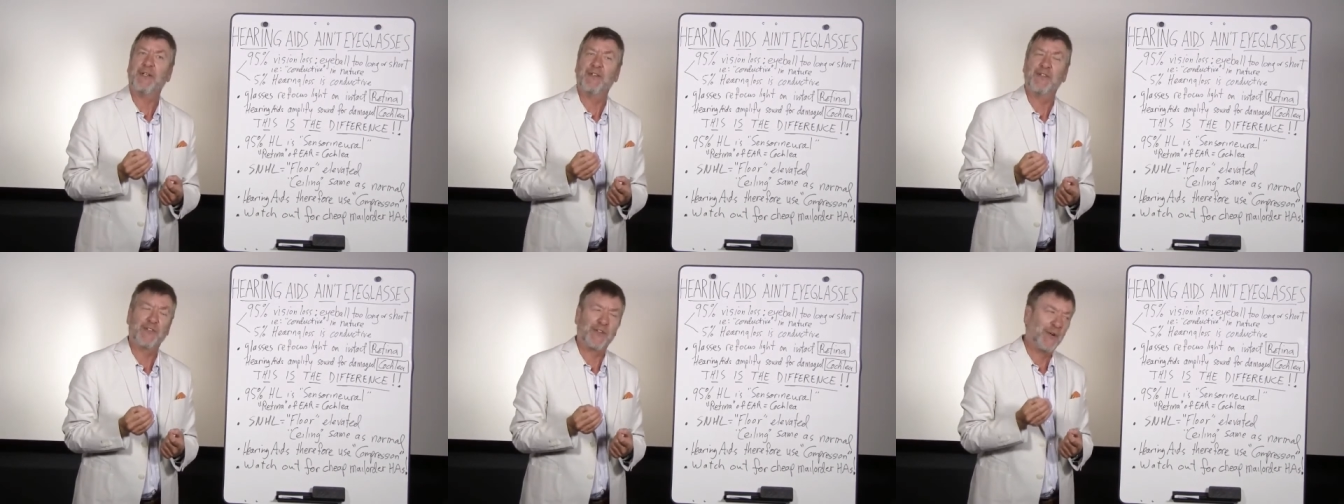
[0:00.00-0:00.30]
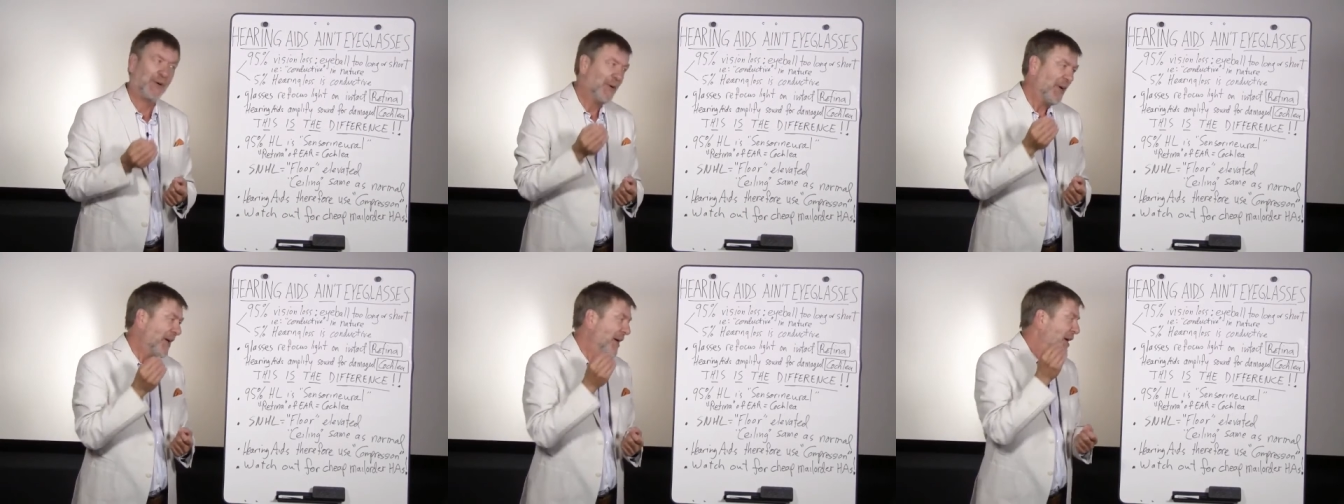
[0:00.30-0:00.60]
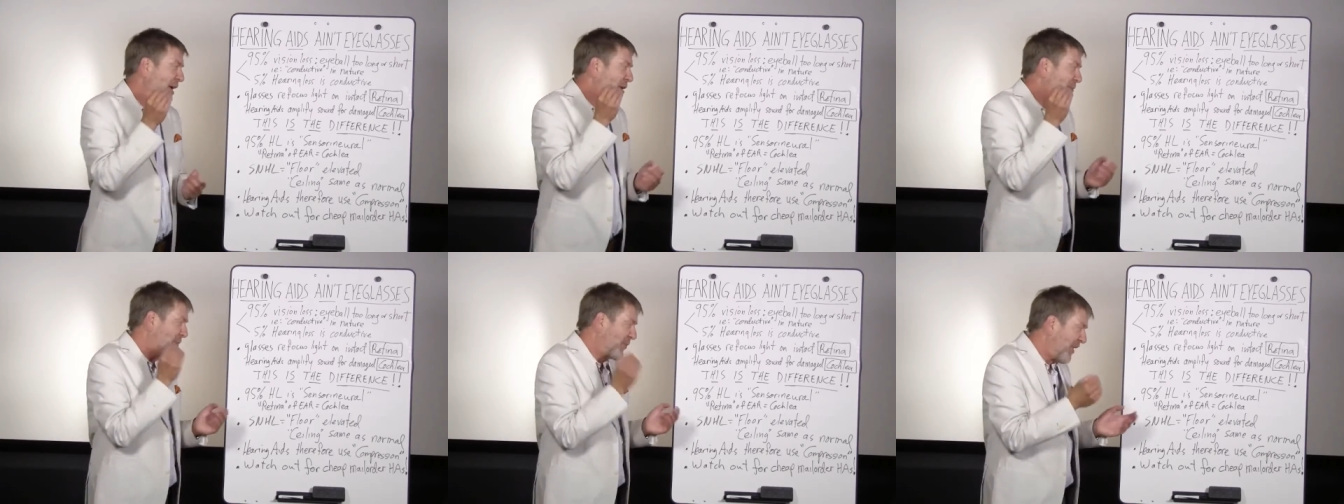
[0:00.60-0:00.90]
So
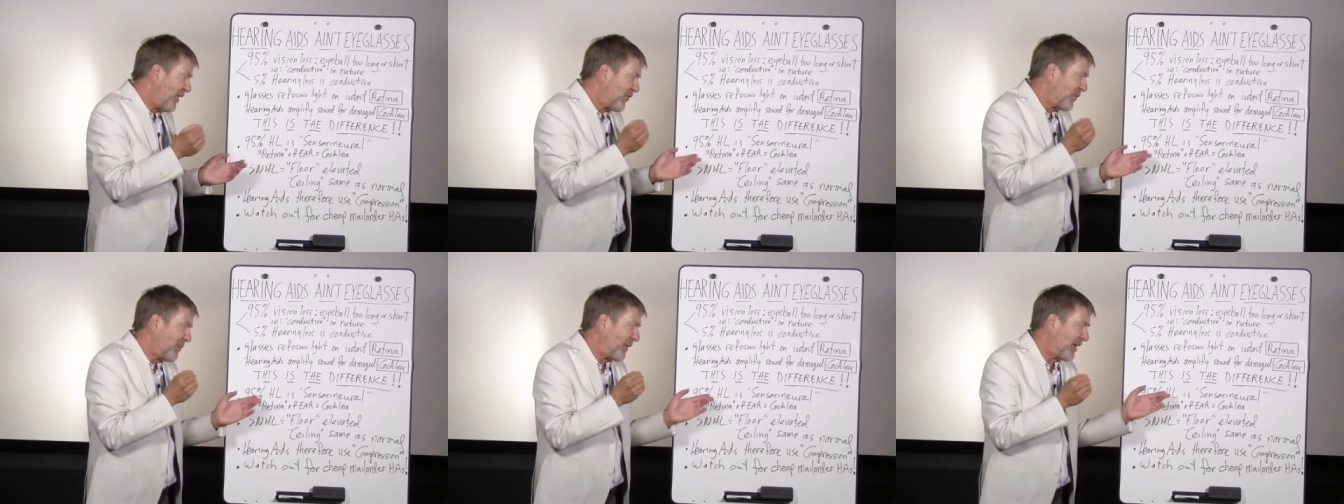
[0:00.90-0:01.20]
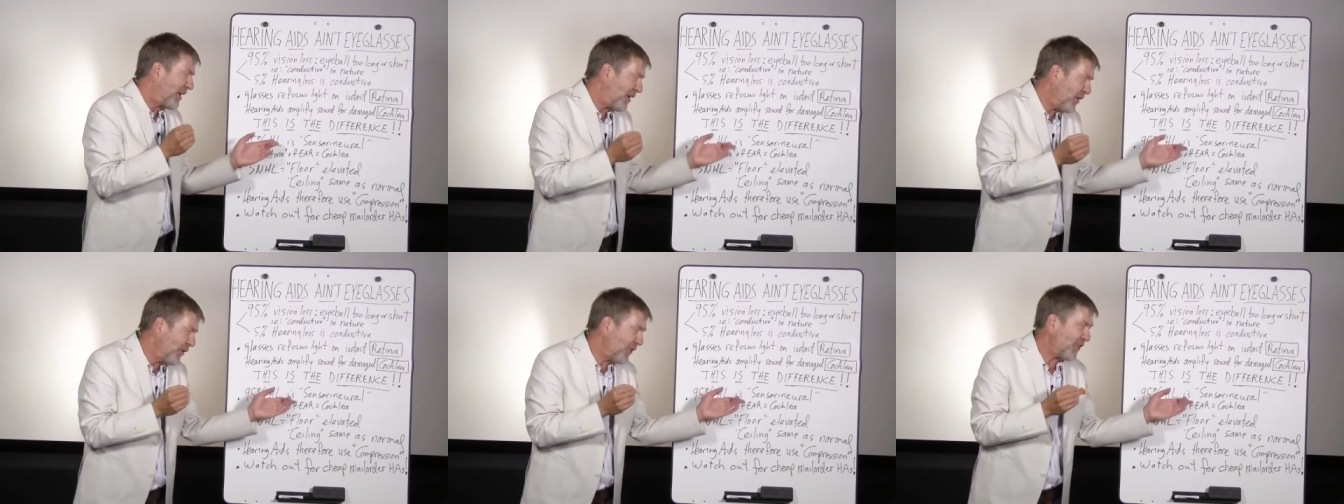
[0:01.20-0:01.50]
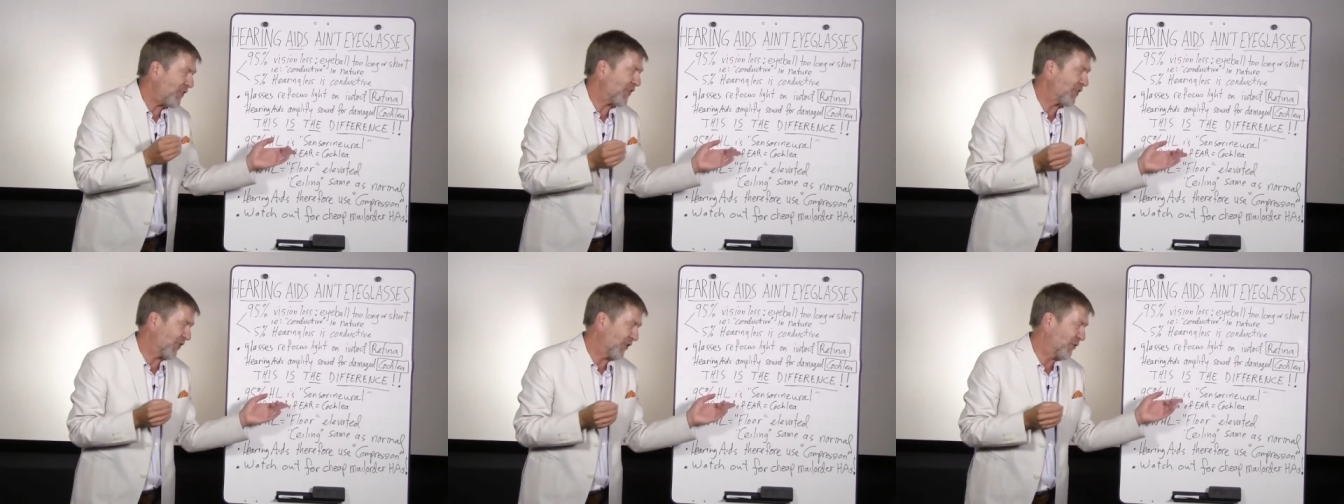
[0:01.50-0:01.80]

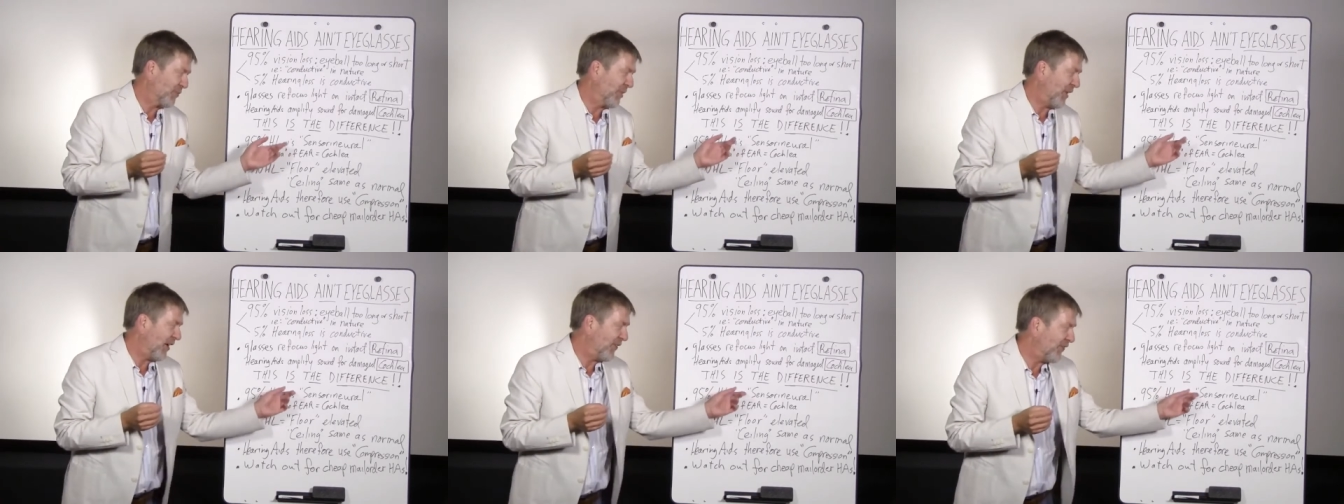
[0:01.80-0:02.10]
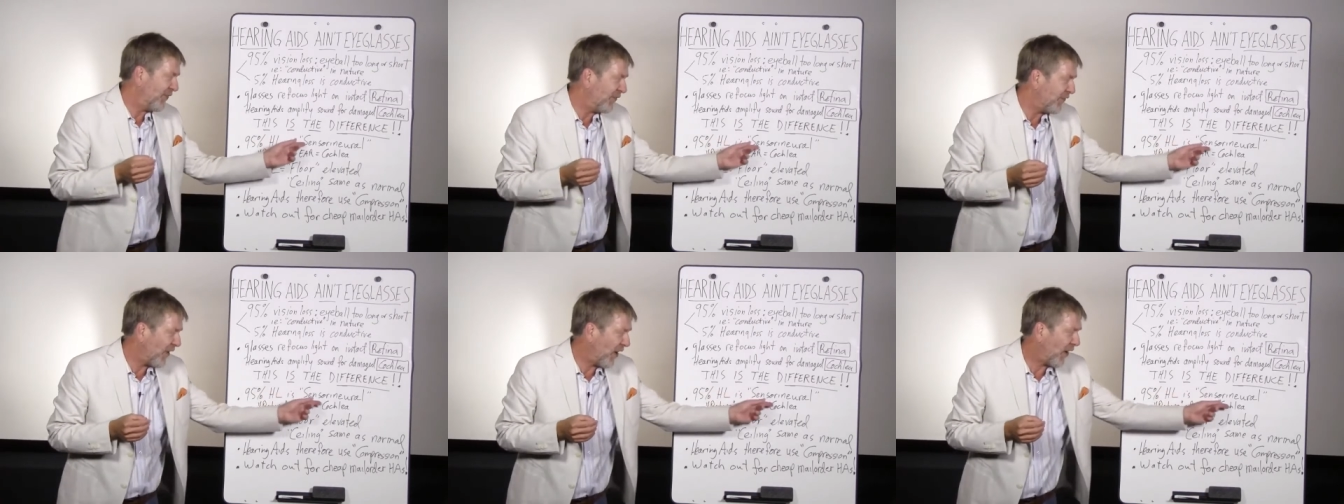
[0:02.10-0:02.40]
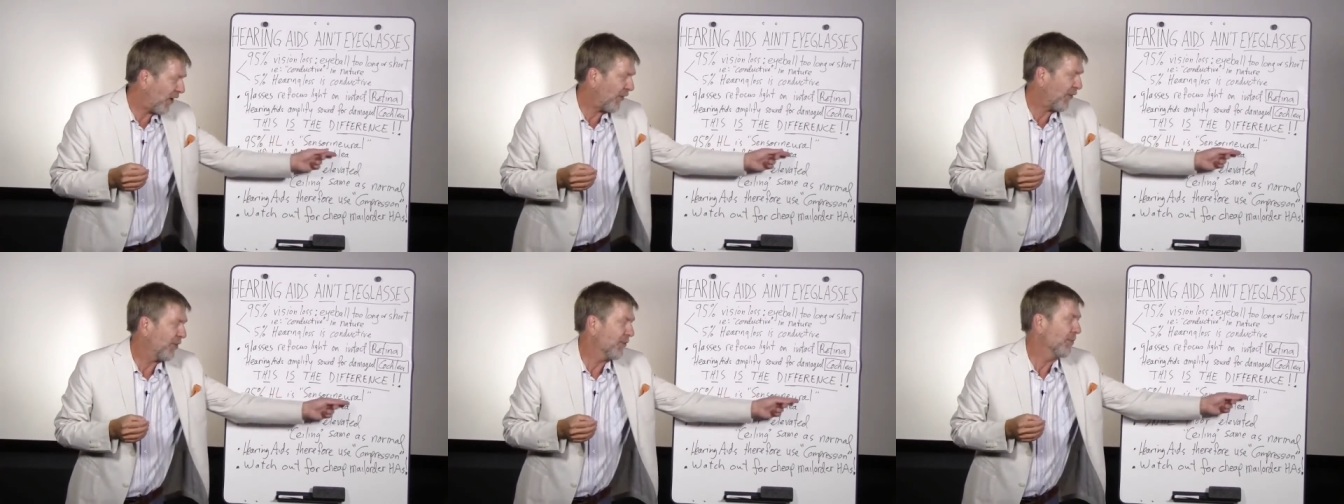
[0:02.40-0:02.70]
presbycusis is by far